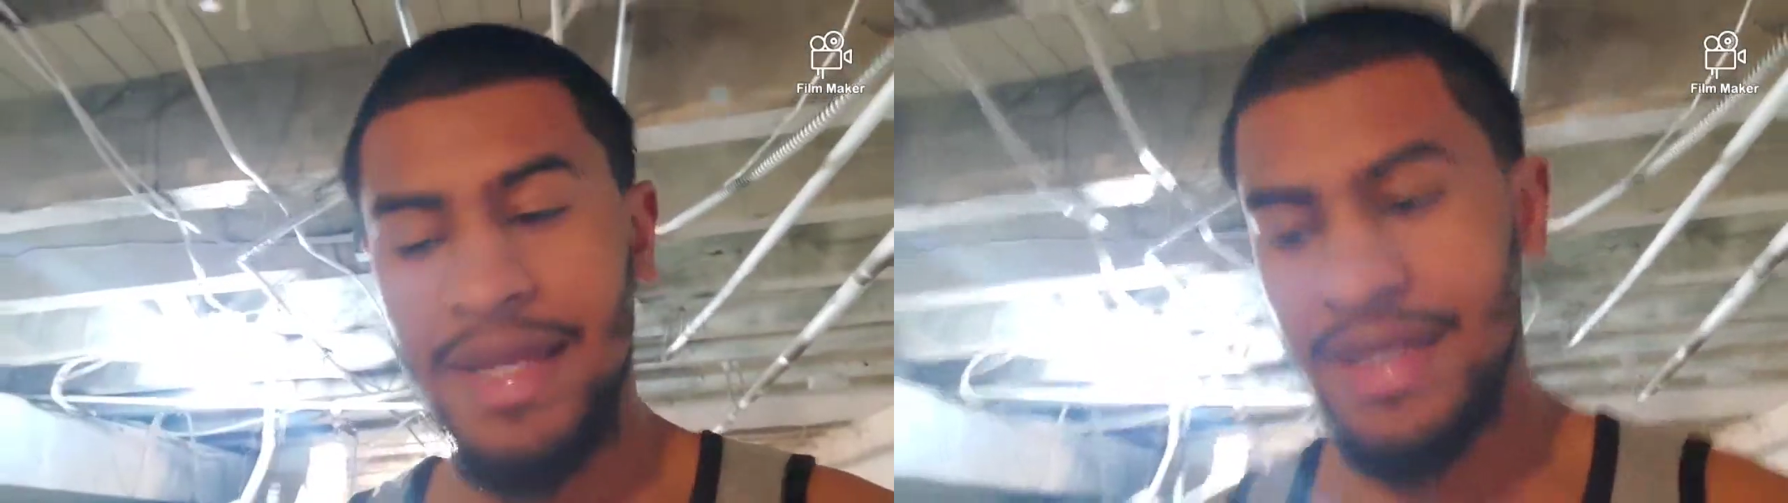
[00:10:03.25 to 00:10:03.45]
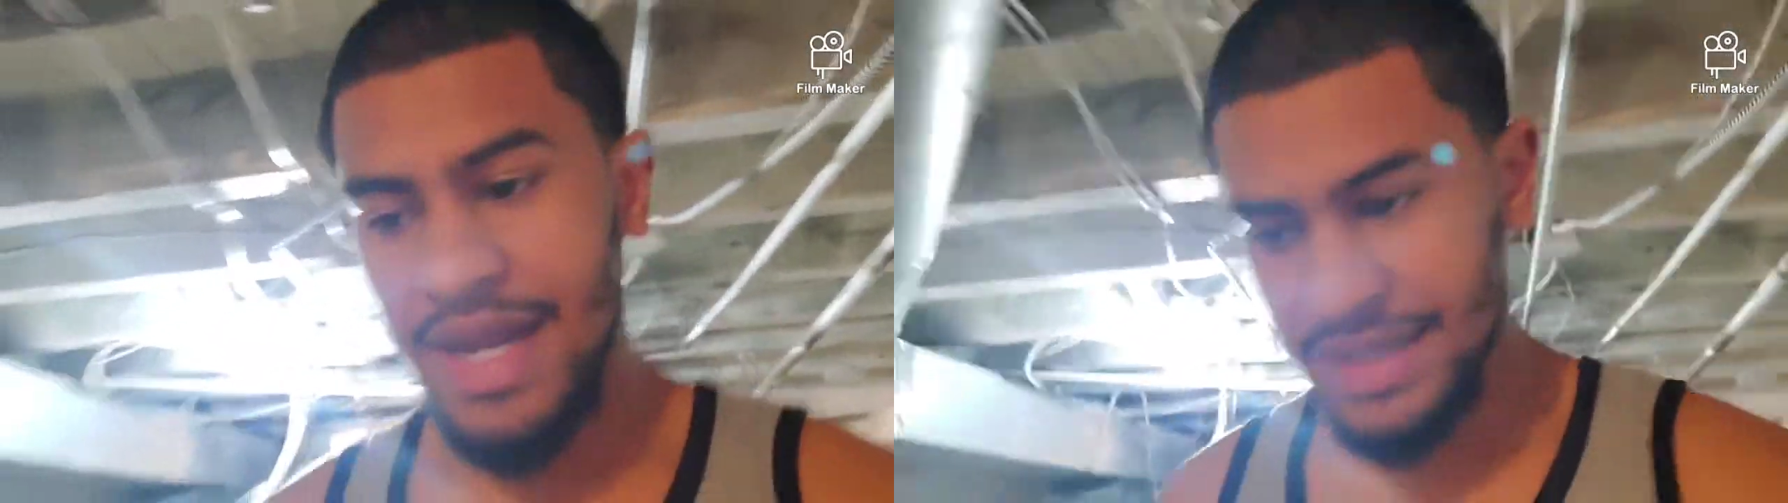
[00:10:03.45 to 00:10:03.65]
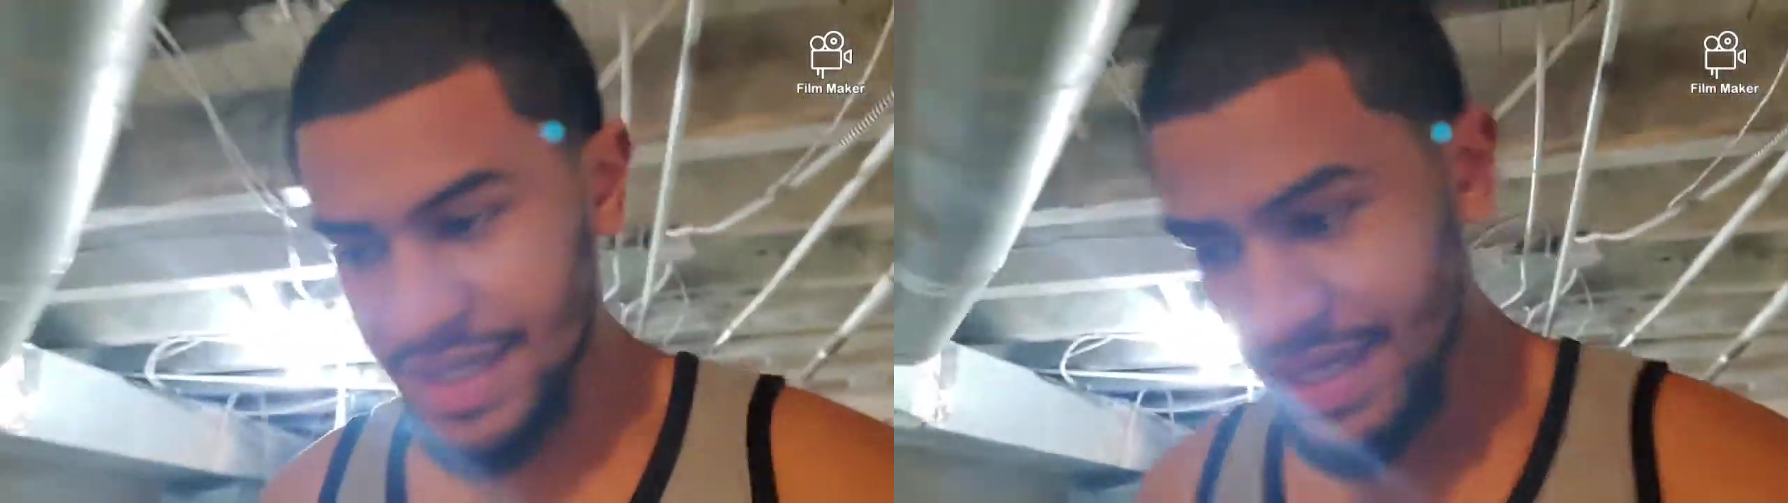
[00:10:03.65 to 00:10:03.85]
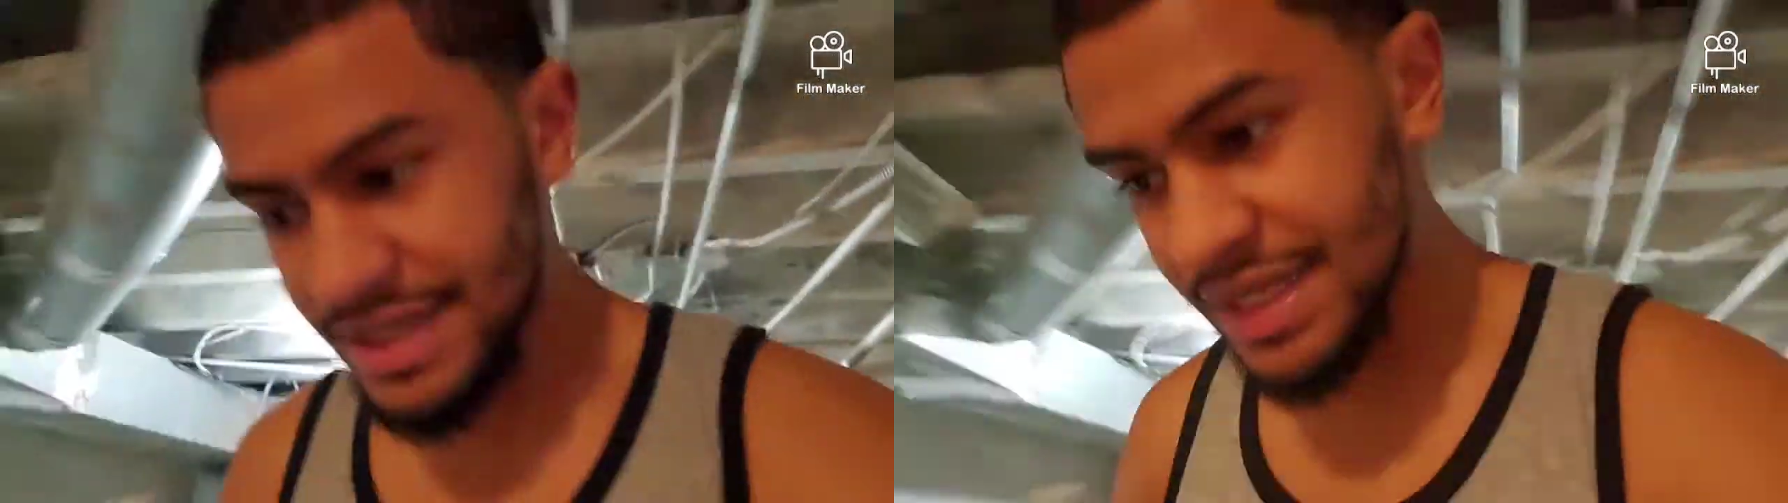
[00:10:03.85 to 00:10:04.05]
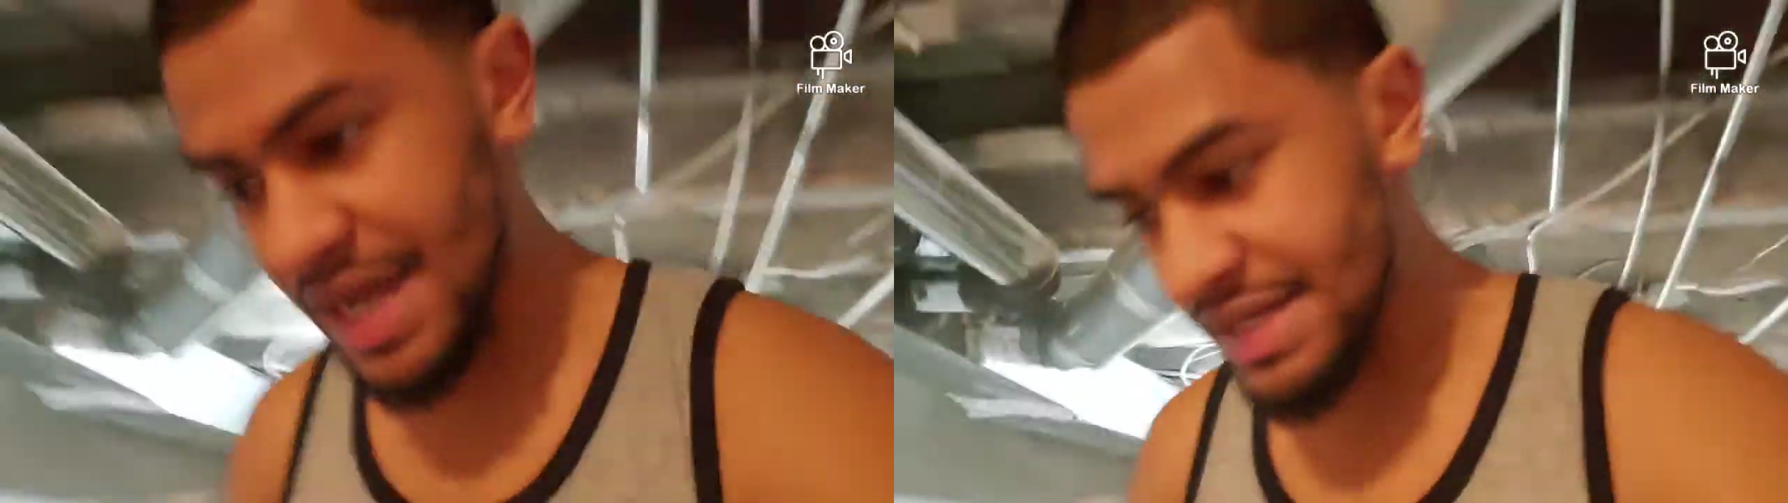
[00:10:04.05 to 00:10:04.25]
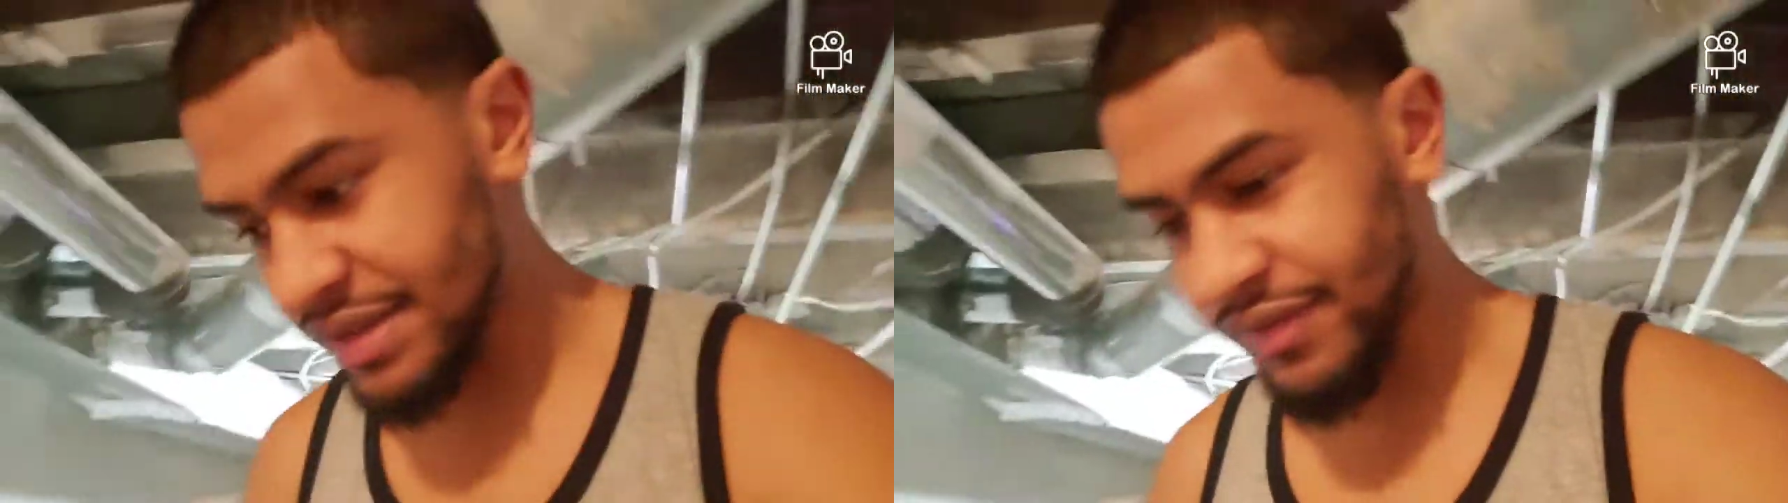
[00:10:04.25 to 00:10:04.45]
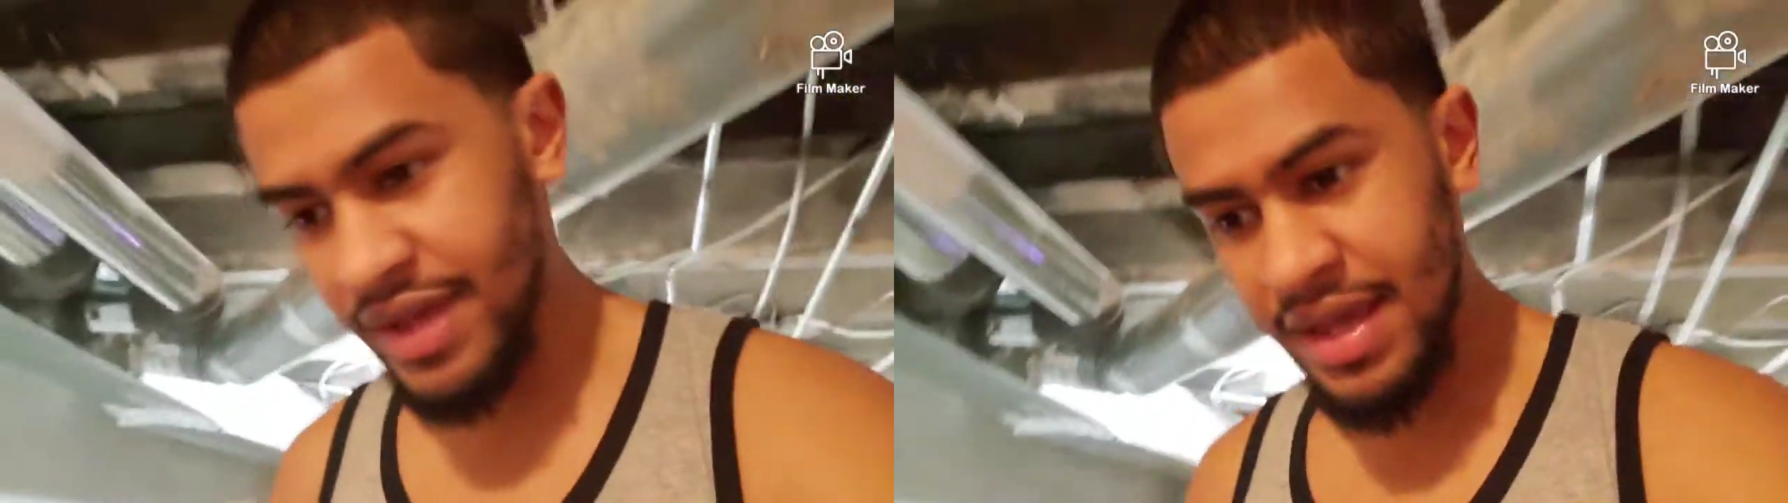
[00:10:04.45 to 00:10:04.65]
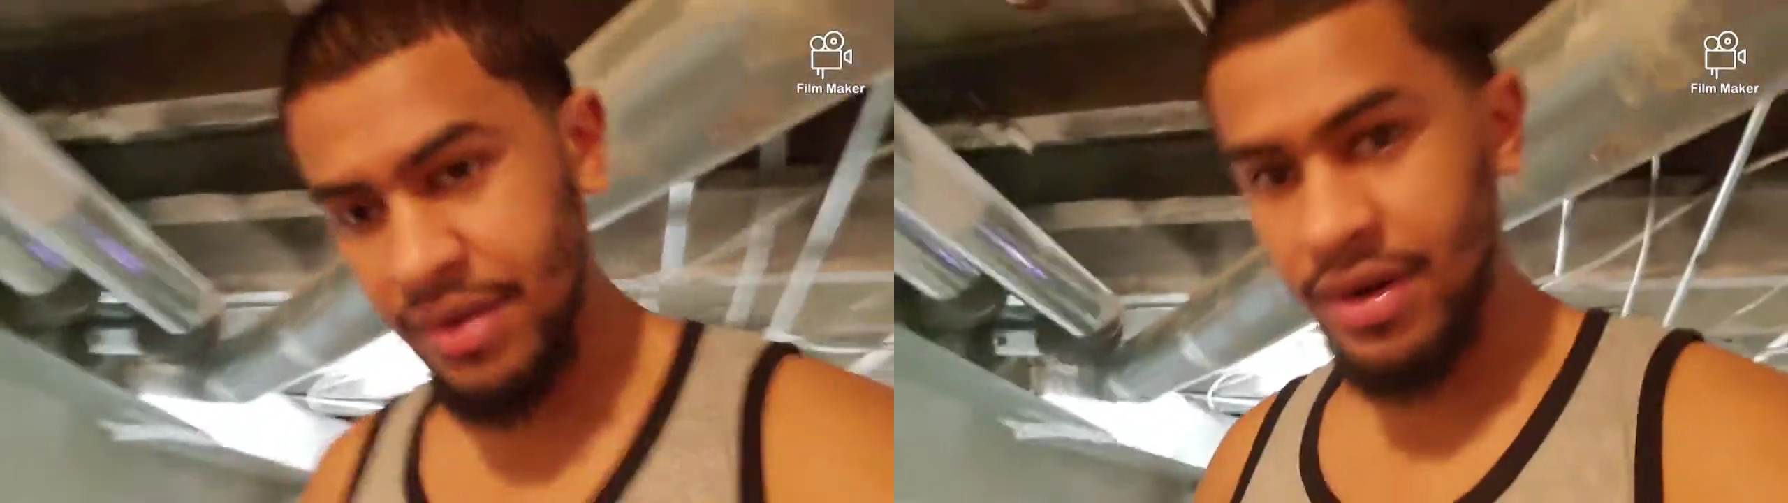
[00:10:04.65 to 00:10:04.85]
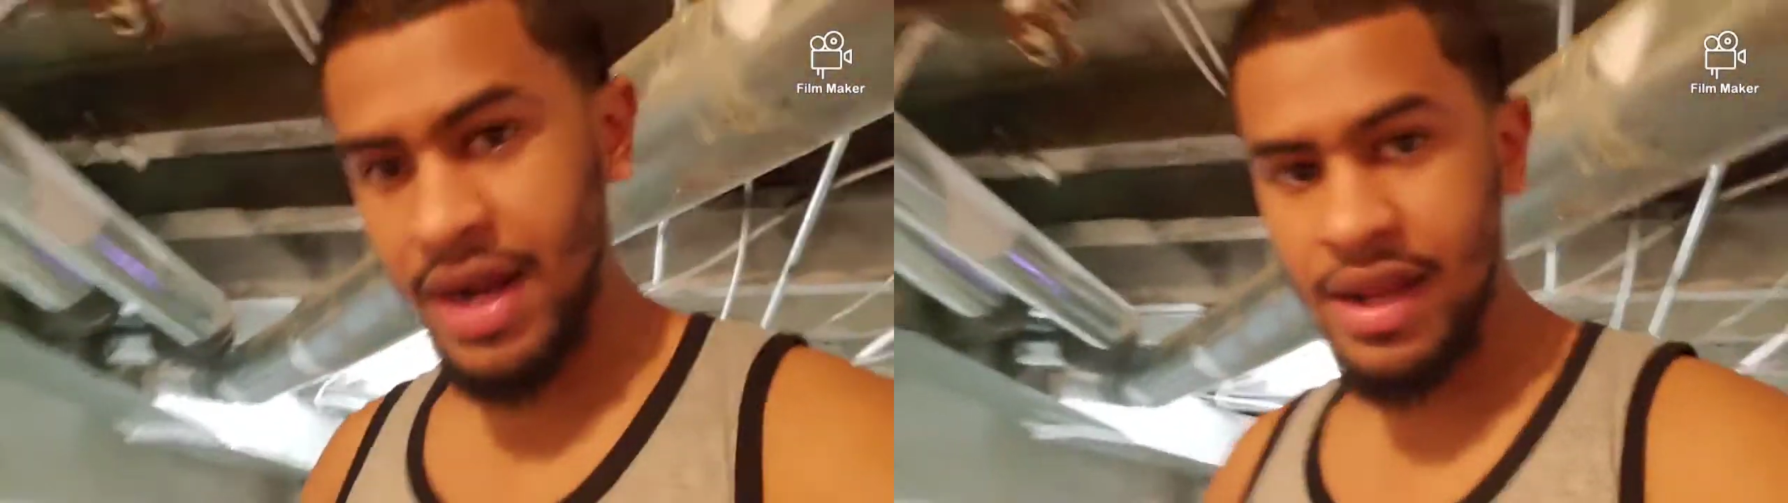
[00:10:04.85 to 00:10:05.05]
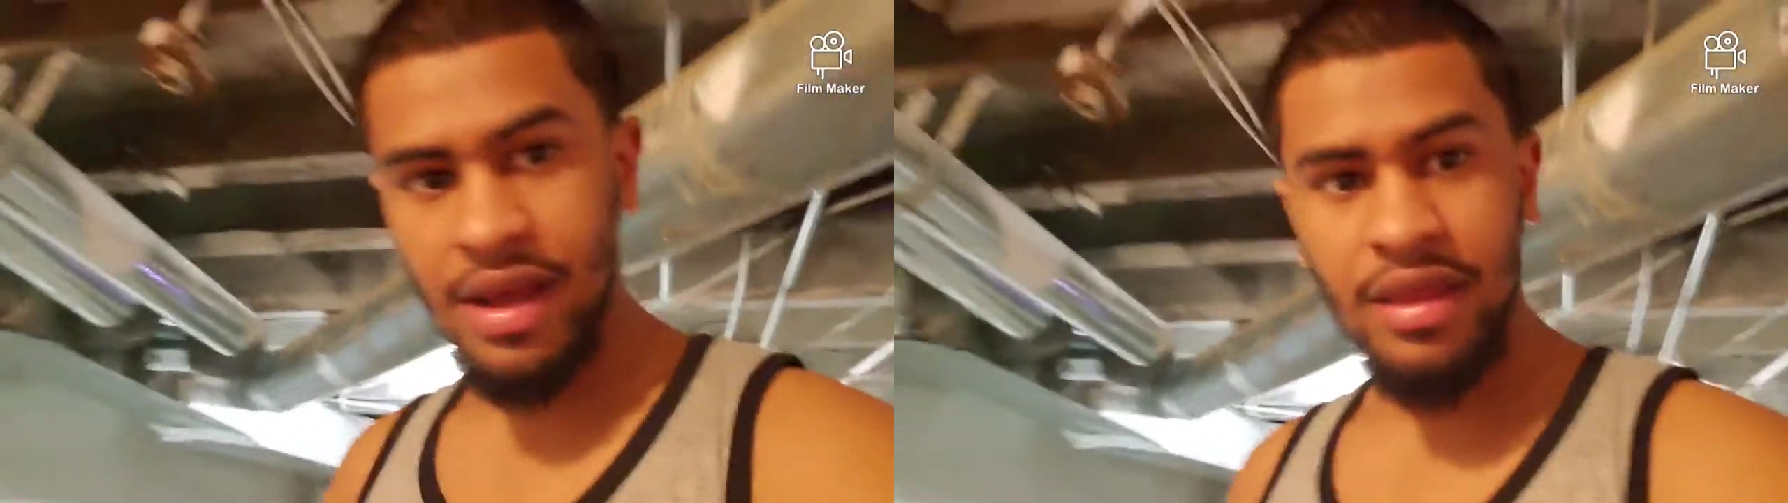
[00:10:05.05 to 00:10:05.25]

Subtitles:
I did not see any signs of ick or any